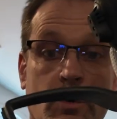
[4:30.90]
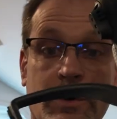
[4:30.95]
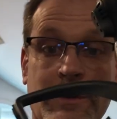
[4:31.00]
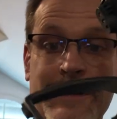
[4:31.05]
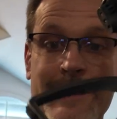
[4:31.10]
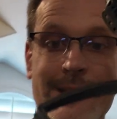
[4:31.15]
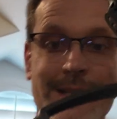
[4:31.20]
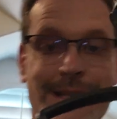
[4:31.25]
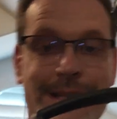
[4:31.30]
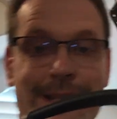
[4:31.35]

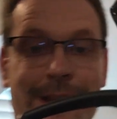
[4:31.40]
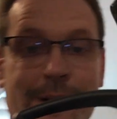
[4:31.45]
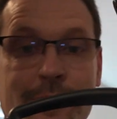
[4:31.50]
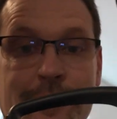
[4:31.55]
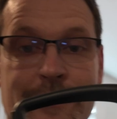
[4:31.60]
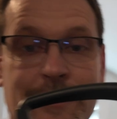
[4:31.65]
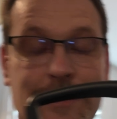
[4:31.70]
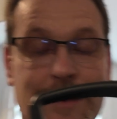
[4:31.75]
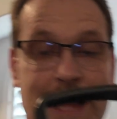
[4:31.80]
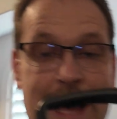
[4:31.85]
will it still
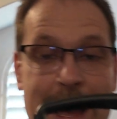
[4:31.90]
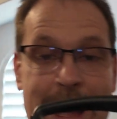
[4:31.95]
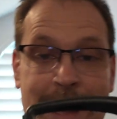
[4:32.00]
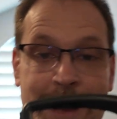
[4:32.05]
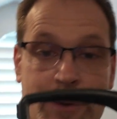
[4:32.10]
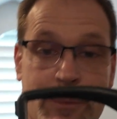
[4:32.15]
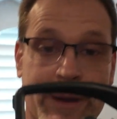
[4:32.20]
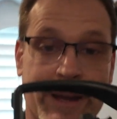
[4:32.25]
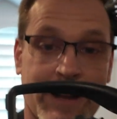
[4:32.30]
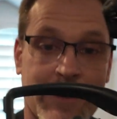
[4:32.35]
fly?
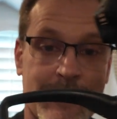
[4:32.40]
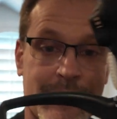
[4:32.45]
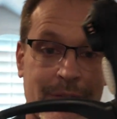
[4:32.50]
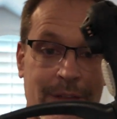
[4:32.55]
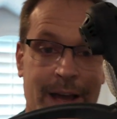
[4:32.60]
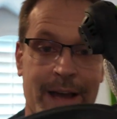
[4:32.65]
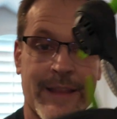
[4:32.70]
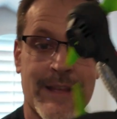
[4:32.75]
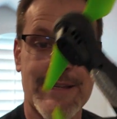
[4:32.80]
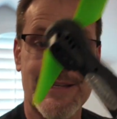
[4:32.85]
Are we going to
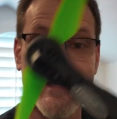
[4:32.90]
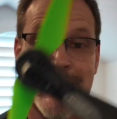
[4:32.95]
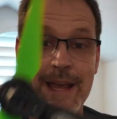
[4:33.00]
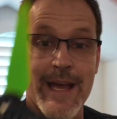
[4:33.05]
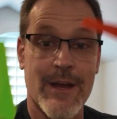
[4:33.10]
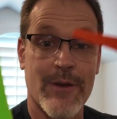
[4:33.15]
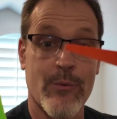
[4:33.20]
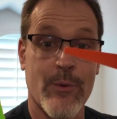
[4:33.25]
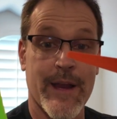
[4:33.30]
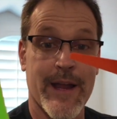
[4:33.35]
fly this?
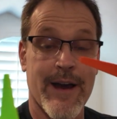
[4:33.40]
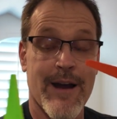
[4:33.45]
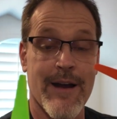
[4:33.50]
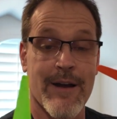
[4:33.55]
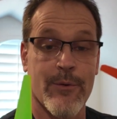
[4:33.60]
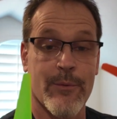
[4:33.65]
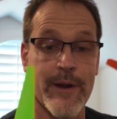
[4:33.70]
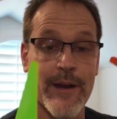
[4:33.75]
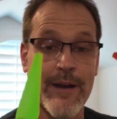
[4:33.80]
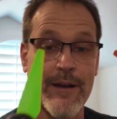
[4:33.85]
Yeah, we
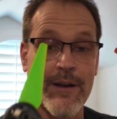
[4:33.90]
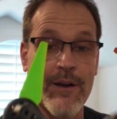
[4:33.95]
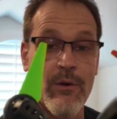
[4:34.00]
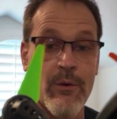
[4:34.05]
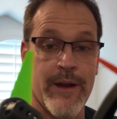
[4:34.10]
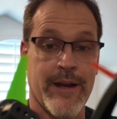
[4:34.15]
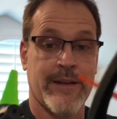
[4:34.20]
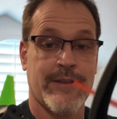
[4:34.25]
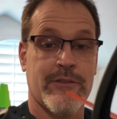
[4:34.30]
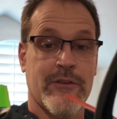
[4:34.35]
are. We are
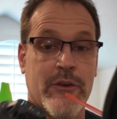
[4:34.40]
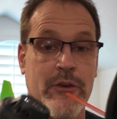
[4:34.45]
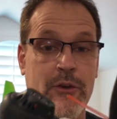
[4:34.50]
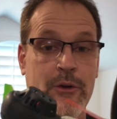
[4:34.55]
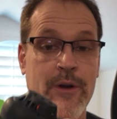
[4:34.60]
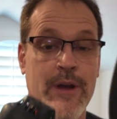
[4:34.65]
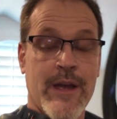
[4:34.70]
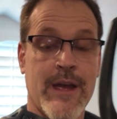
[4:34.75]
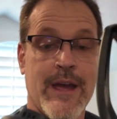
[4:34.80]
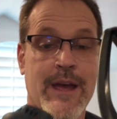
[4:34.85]
going
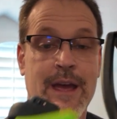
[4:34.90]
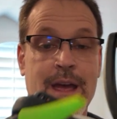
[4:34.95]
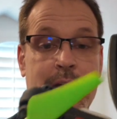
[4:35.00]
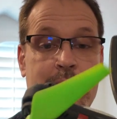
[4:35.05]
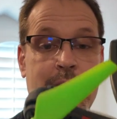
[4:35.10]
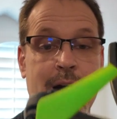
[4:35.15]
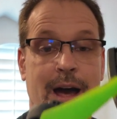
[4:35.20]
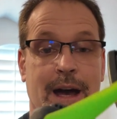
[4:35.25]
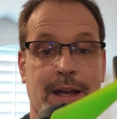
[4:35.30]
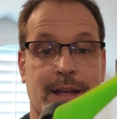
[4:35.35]
to
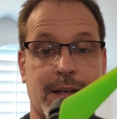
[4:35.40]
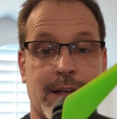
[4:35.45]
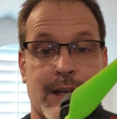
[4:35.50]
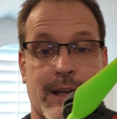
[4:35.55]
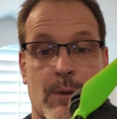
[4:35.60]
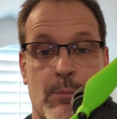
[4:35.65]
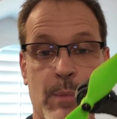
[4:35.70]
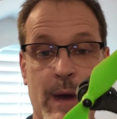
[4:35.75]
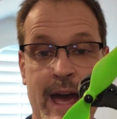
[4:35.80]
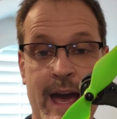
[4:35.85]
uh,
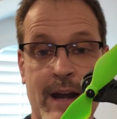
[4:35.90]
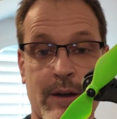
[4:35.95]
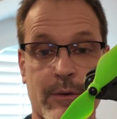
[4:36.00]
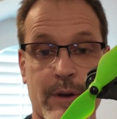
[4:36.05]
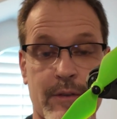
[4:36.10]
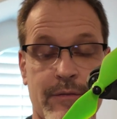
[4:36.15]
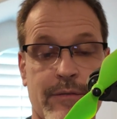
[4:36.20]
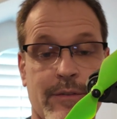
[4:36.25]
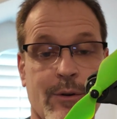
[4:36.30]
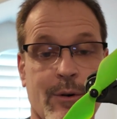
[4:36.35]
get a
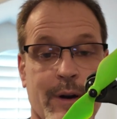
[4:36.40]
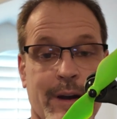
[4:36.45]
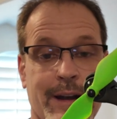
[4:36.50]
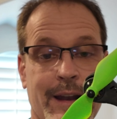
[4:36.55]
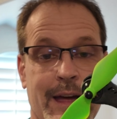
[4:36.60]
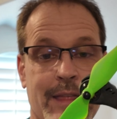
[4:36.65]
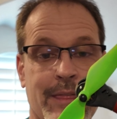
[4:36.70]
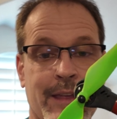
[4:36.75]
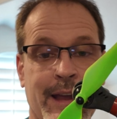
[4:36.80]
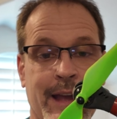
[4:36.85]
battery for it.
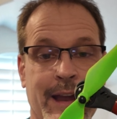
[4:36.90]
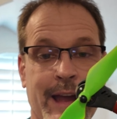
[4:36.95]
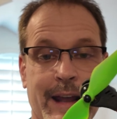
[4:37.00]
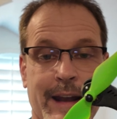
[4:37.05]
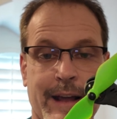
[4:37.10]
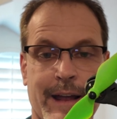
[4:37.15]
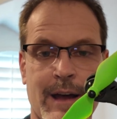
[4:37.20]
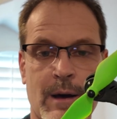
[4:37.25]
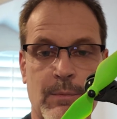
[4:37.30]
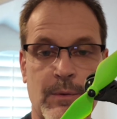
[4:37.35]
I think I got
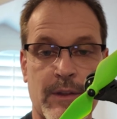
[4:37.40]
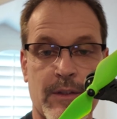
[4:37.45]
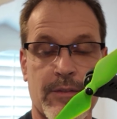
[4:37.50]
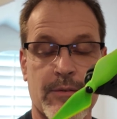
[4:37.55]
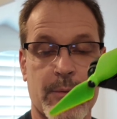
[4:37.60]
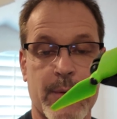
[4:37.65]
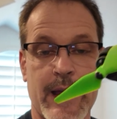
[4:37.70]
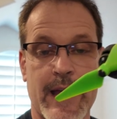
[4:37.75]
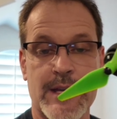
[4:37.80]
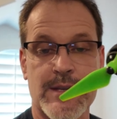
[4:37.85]
a couple of
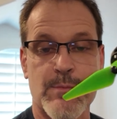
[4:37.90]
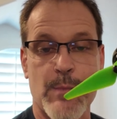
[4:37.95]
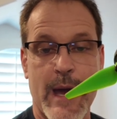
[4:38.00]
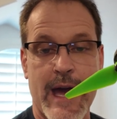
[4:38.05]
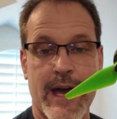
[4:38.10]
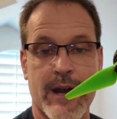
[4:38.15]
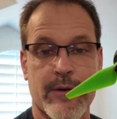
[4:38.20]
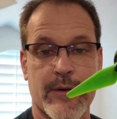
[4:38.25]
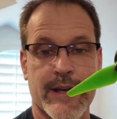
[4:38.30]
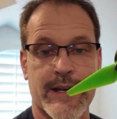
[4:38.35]
3S
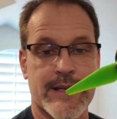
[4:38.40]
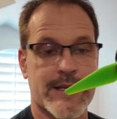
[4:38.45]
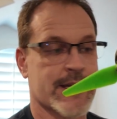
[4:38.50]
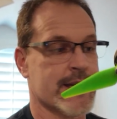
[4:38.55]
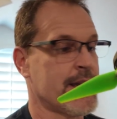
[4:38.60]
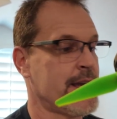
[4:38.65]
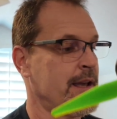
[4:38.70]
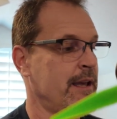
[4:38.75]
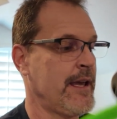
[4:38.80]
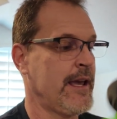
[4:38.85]
batteries.
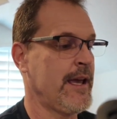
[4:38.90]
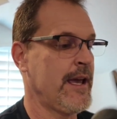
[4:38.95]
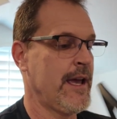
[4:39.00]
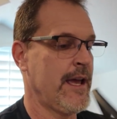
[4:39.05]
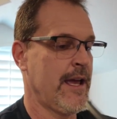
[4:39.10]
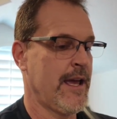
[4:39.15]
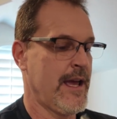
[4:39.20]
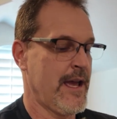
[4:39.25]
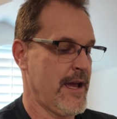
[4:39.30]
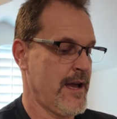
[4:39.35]

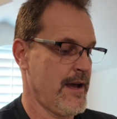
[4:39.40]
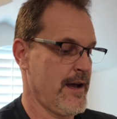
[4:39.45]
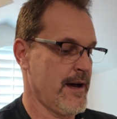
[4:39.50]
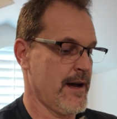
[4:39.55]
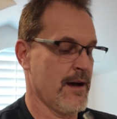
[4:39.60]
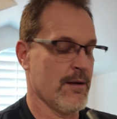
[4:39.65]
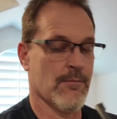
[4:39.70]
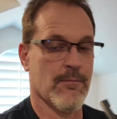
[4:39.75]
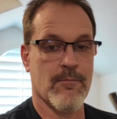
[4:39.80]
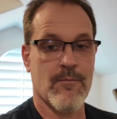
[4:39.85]

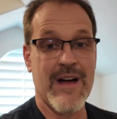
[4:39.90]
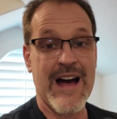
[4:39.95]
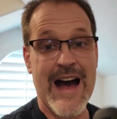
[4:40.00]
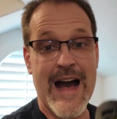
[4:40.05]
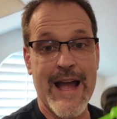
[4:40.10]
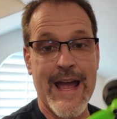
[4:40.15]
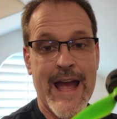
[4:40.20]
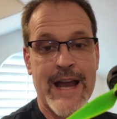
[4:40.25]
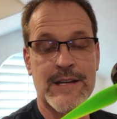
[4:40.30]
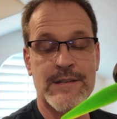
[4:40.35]
Um,
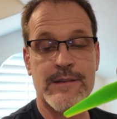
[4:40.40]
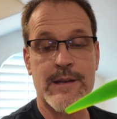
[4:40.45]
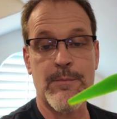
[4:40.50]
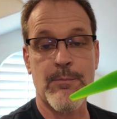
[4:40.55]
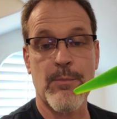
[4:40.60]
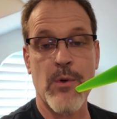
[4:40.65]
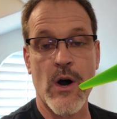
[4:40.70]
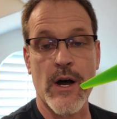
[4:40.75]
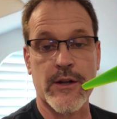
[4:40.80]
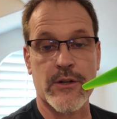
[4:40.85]
I actually
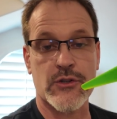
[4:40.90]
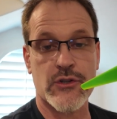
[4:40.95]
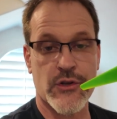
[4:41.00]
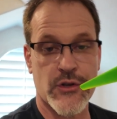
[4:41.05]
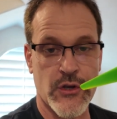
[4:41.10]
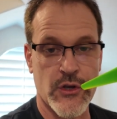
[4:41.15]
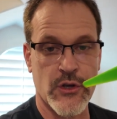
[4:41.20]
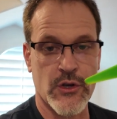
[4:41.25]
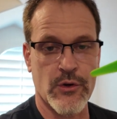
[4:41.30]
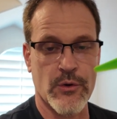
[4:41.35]
bought
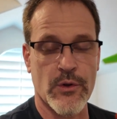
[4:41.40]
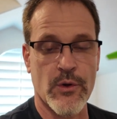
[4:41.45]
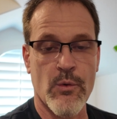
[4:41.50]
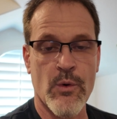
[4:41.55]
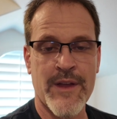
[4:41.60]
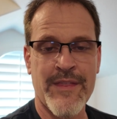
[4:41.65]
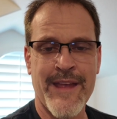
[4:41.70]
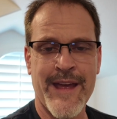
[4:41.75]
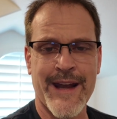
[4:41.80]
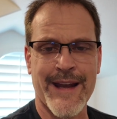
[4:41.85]
two, the
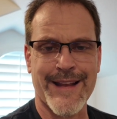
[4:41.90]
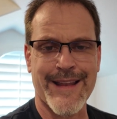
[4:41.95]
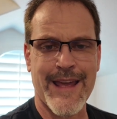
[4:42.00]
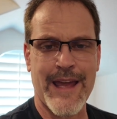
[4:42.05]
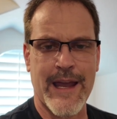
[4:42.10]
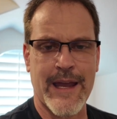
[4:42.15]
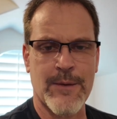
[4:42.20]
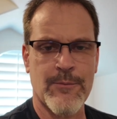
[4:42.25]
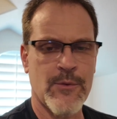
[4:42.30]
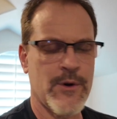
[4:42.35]
one that it
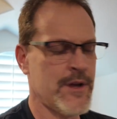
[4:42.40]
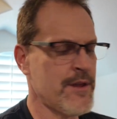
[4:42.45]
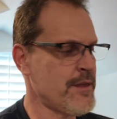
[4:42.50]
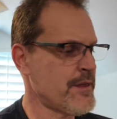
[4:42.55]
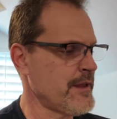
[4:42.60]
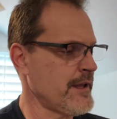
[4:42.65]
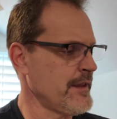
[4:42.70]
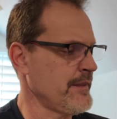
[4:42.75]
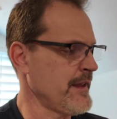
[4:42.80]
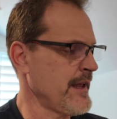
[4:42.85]
came
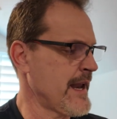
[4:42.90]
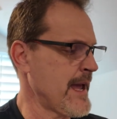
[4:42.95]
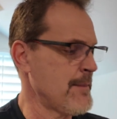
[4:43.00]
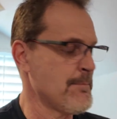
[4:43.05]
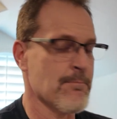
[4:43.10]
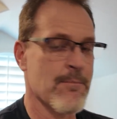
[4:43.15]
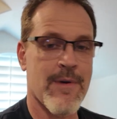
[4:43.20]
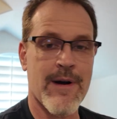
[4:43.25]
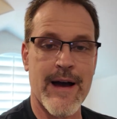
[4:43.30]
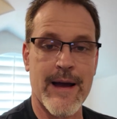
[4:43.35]
with, and then
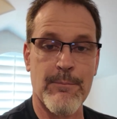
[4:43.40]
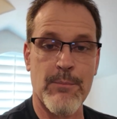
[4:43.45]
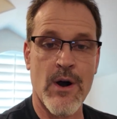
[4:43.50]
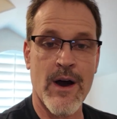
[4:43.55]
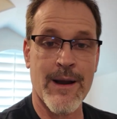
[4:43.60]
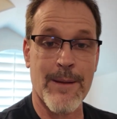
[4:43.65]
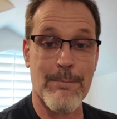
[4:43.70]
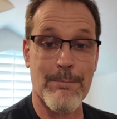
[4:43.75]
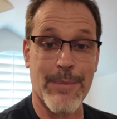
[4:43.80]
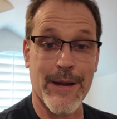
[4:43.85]
I, I
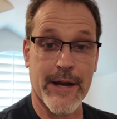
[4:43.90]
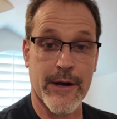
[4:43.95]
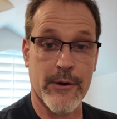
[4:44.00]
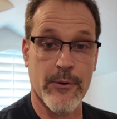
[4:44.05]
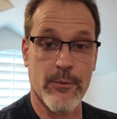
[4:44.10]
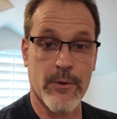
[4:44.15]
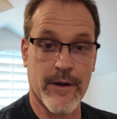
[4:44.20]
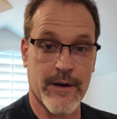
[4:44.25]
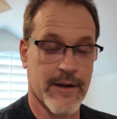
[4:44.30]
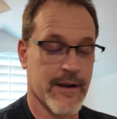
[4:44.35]
bought a bigger
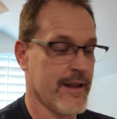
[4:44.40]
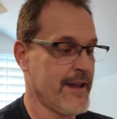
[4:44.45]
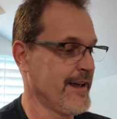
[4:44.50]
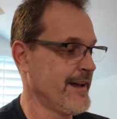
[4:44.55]
one.